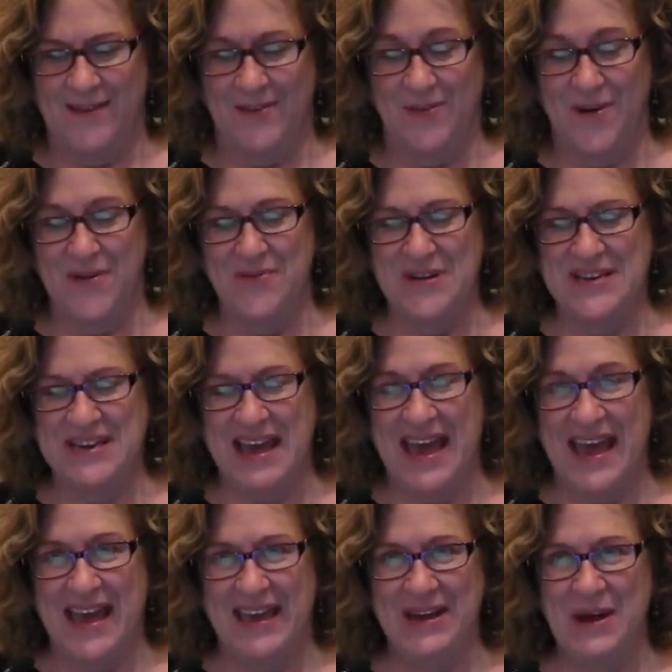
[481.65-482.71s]
So every
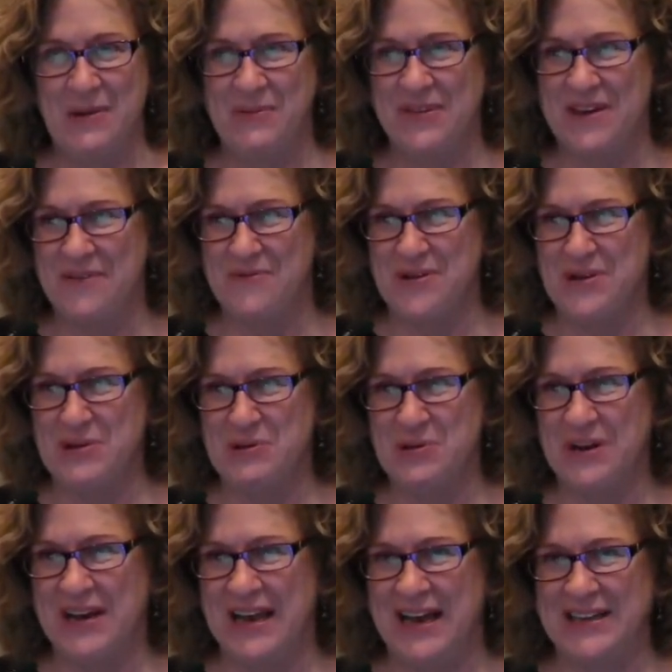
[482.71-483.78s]
day, with every new
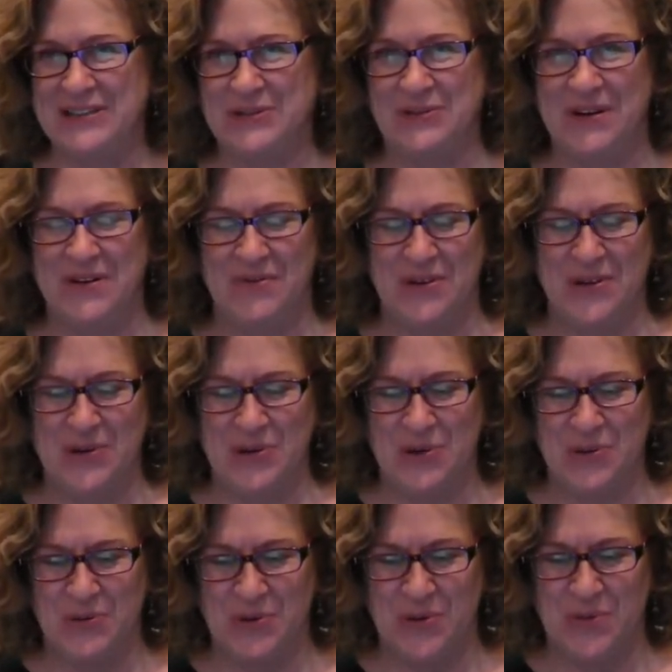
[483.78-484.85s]
class or every new
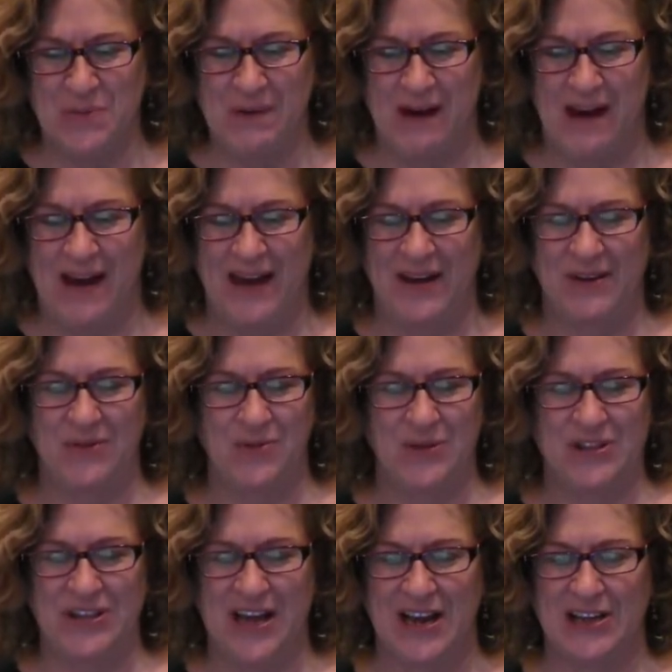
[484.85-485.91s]
group, I
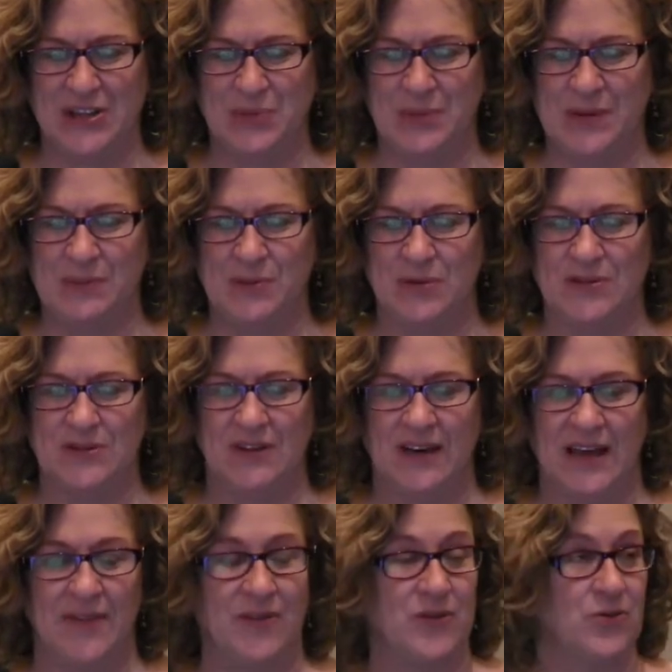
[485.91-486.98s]
would challenge people to
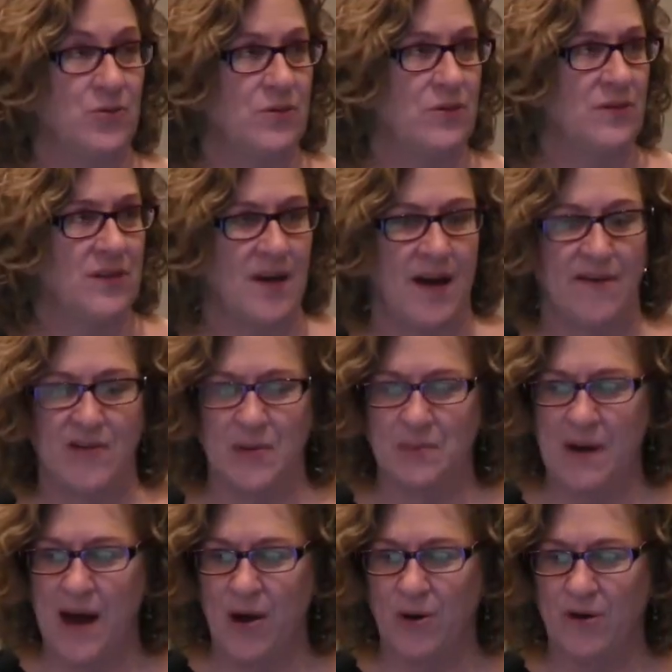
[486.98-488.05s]
let the truth, love, and
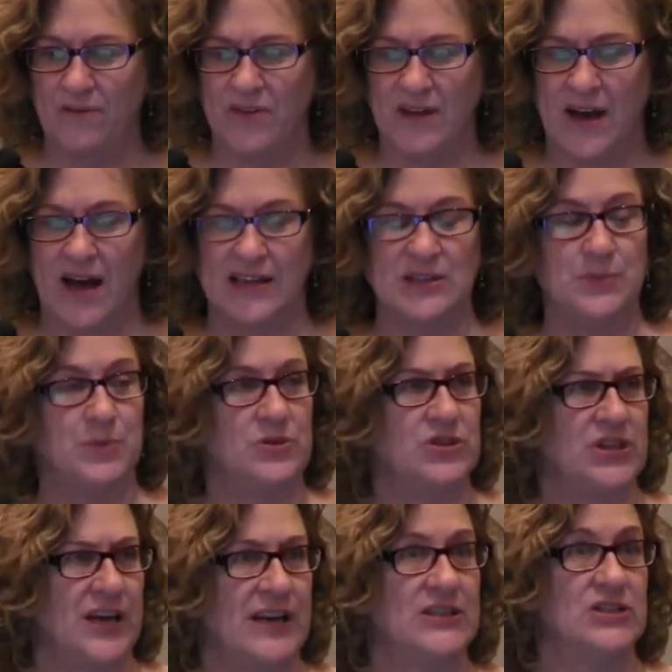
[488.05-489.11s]
power of the gospel
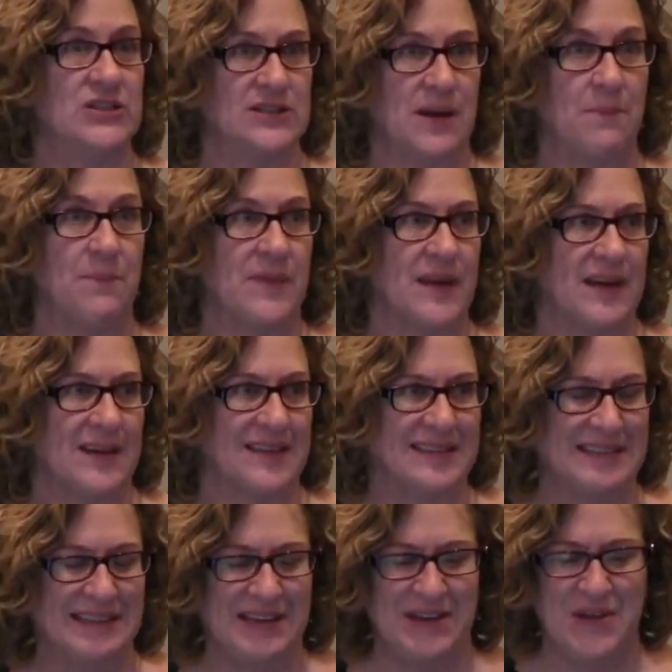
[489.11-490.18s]
change something
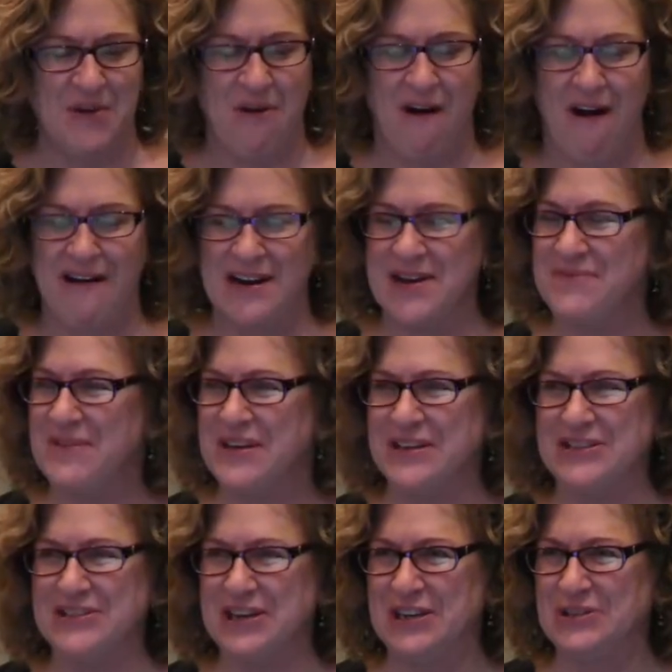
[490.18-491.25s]
in their heart. And if it
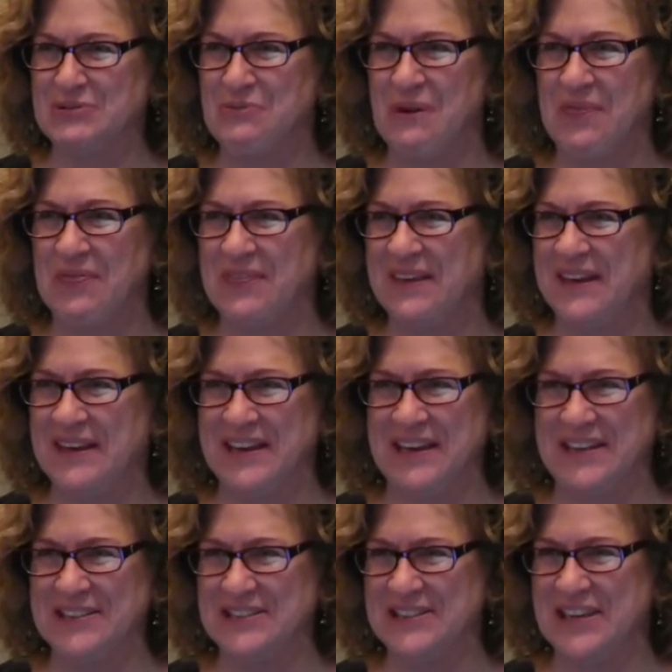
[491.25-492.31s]
can change one thing, it
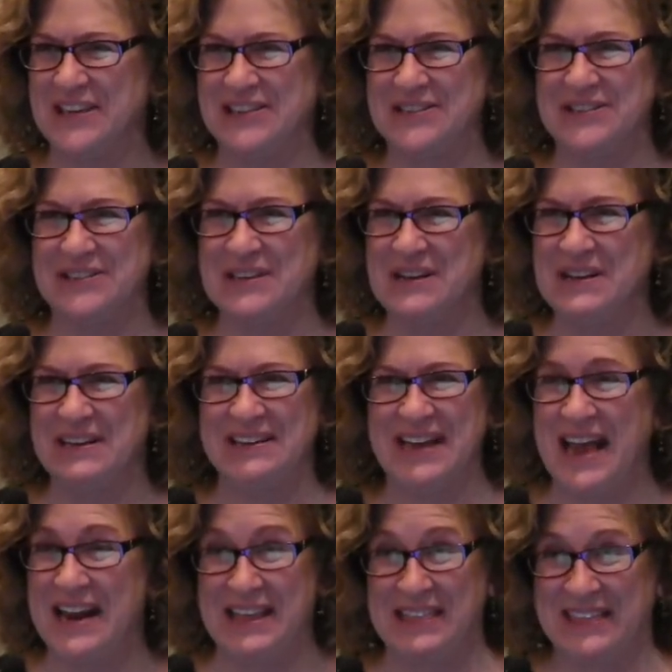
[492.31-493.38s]
can change
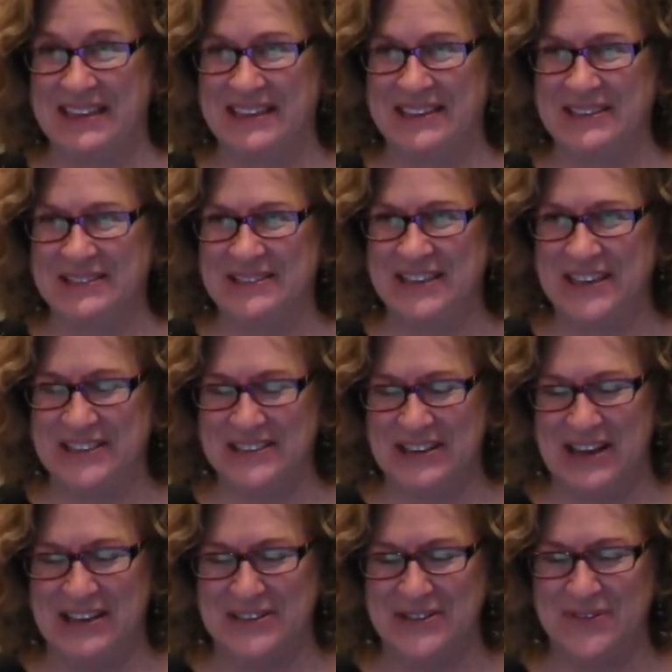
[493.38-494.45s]
anything, change
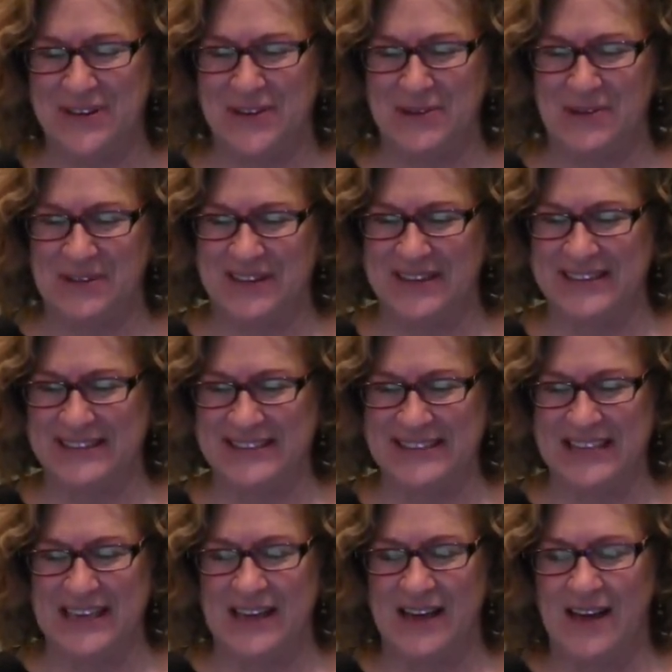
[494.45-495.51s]
lots of other things.